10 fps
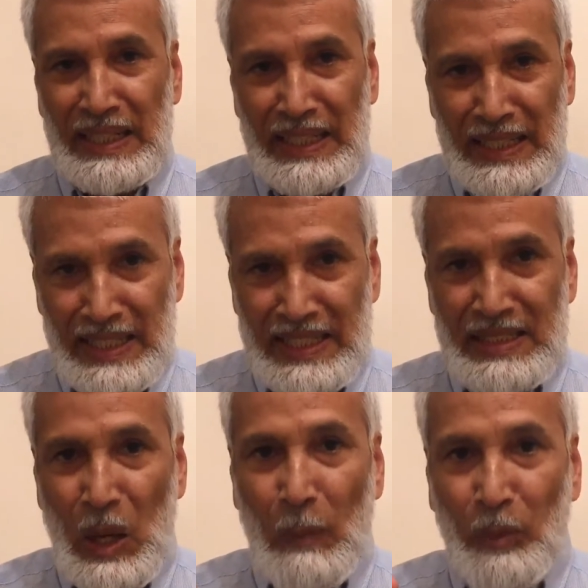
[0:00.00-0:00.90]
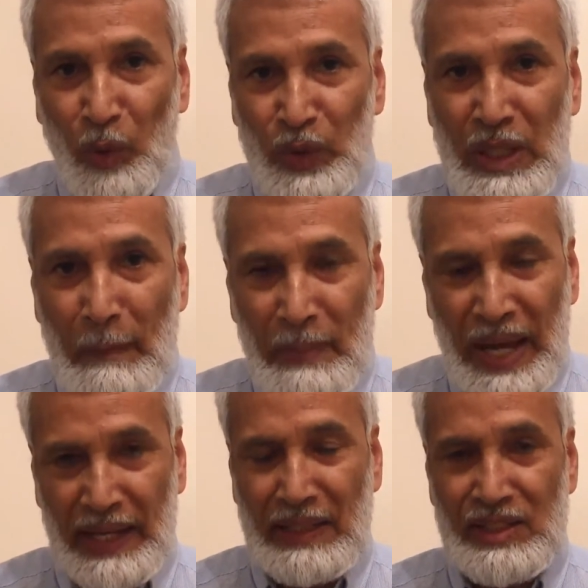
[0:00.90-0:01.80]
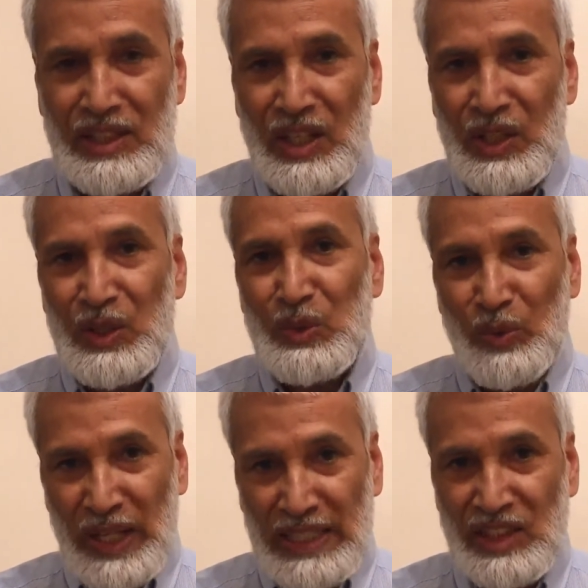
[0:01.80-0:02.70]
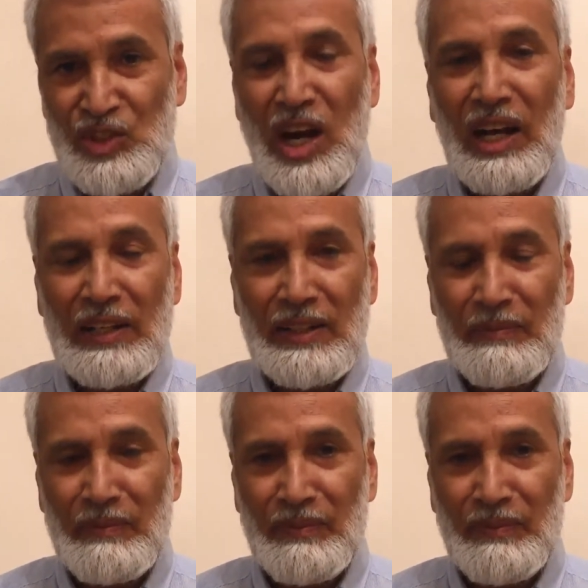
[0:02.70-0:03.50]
it needs both parents to raise a child.